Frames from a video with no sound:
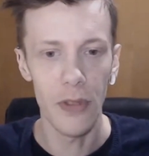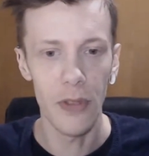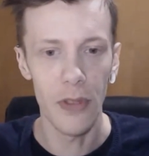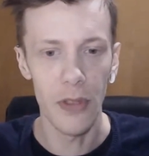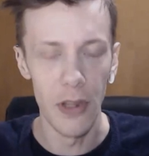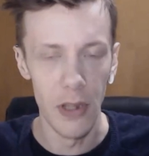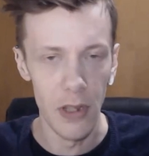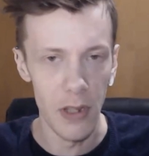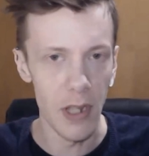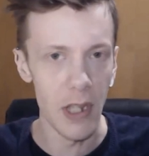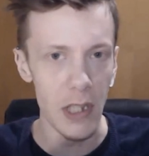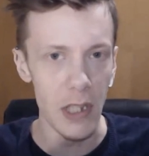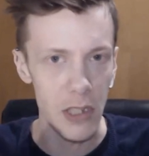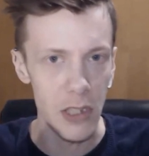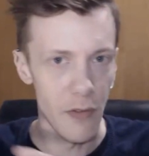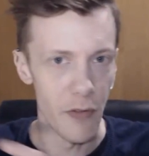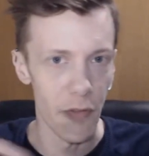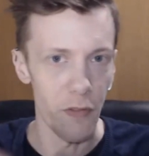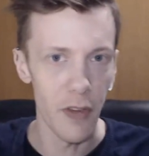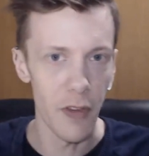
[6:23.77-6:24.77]
the it's
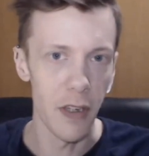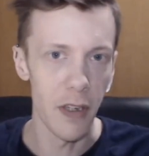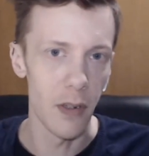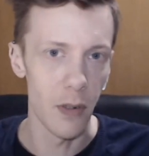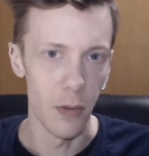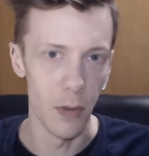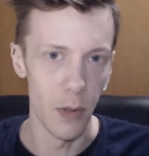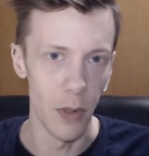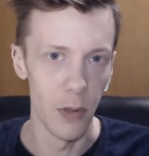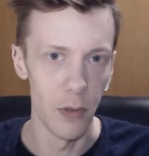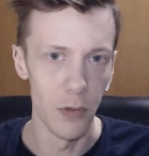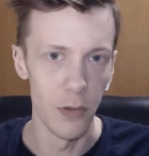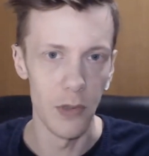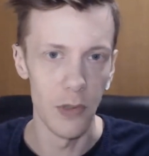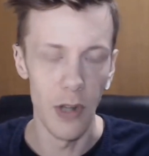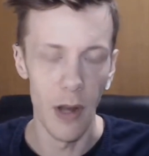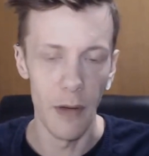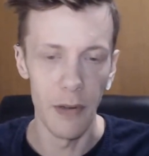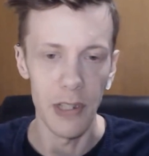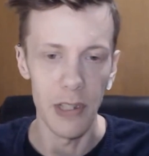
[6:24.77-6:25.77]
the fecal oud,
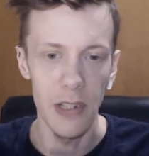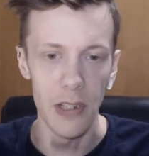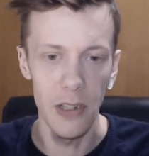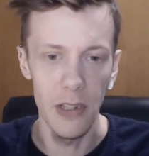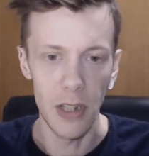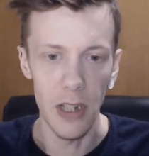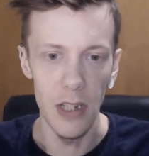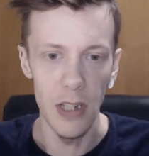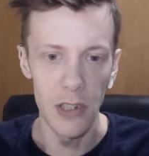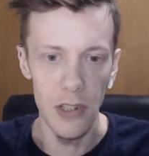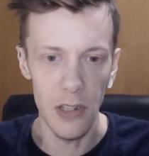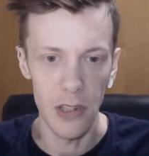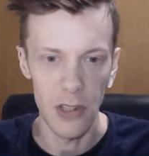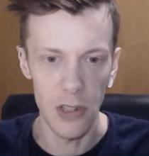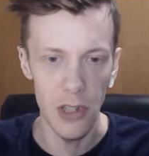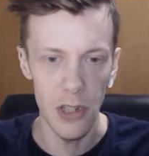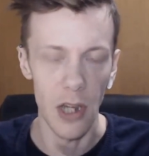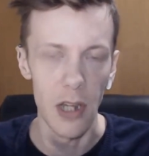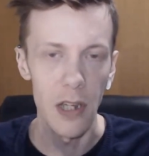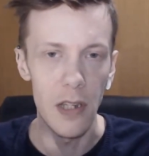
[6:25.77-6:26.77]
you know, it's the it's the
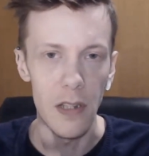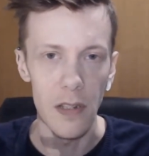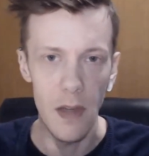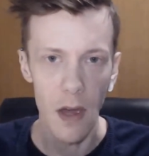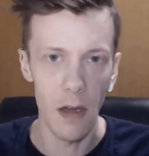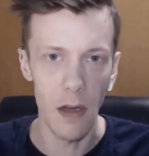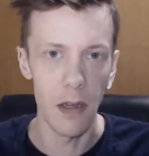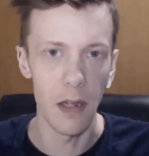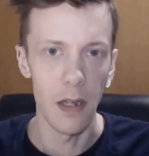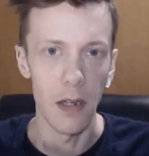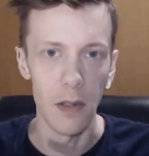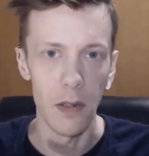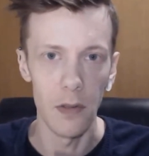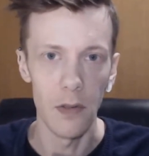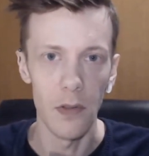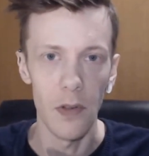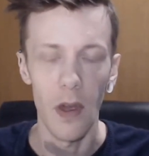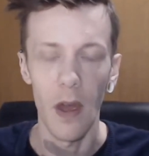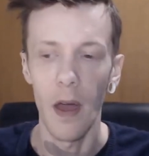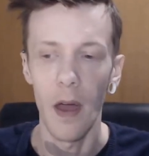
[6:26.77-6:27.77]
shitty, dirty
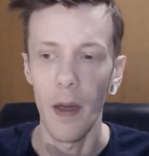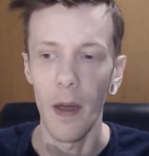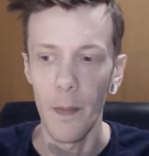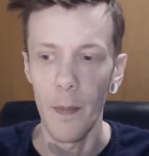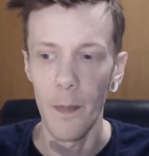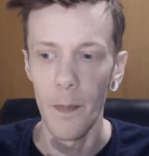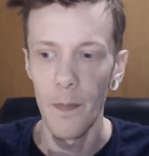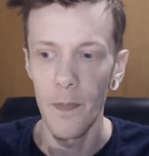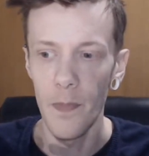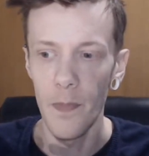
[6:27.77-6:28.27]
oud um,